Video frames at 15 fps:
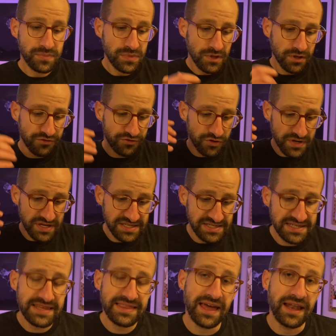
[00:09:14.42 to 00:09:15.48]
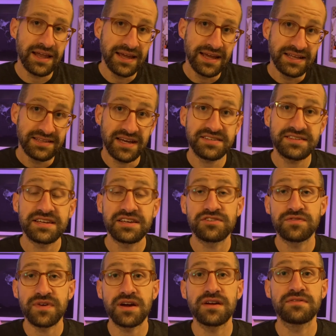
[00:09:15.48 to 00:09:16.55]
So you can see that testing is
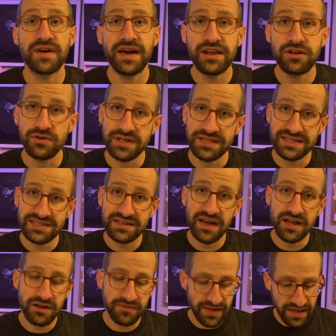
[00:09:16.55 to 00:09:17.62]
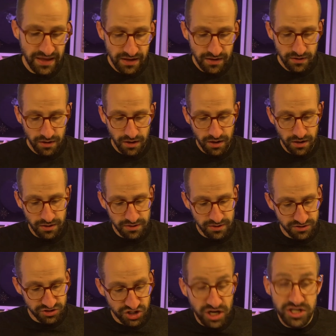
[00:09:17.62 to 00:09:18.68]
very vital in this kind of a
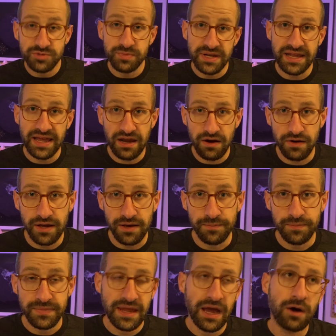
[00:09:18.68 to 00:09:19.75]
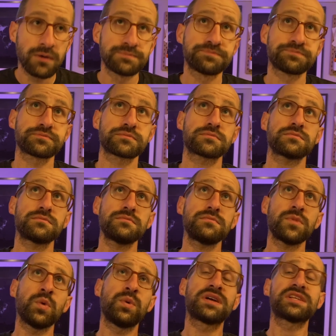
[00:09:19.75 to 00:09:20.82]
judgment area. Now,
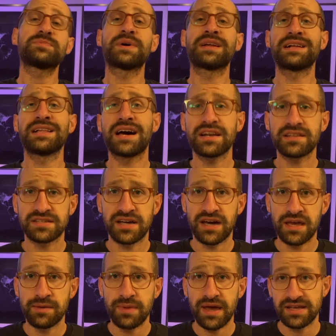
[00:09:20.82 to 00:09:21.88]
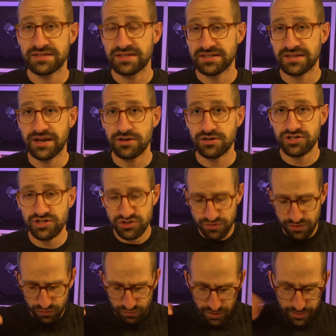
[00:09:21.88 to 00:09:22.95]
we can spend a lot of time as designers just
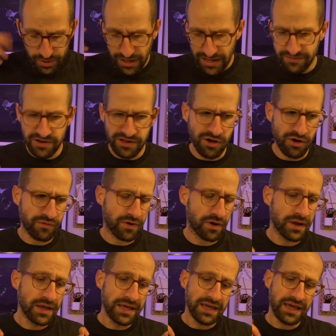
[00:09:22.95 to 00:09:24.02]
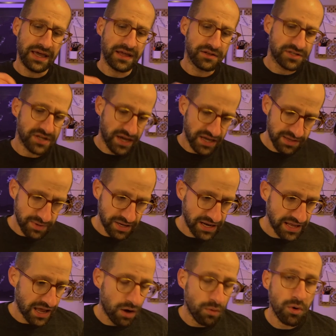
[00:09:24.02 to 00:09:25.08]
sort of ruminating over and
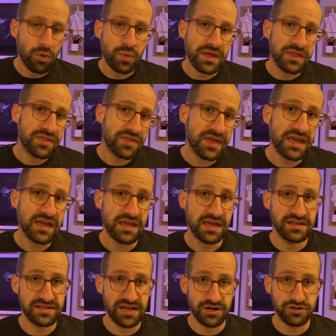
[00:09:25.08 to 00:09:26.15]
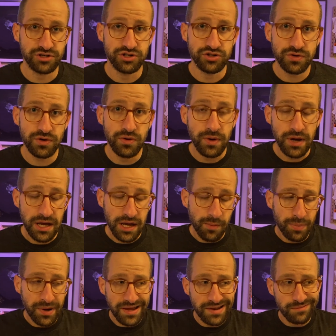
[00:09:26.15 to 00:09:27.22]
documenting out what we think is actually true,
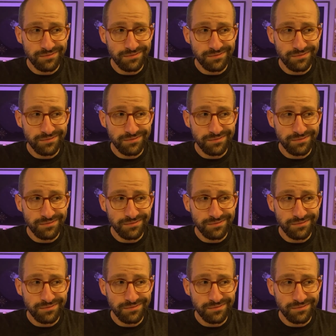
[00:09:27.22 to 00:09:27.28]
but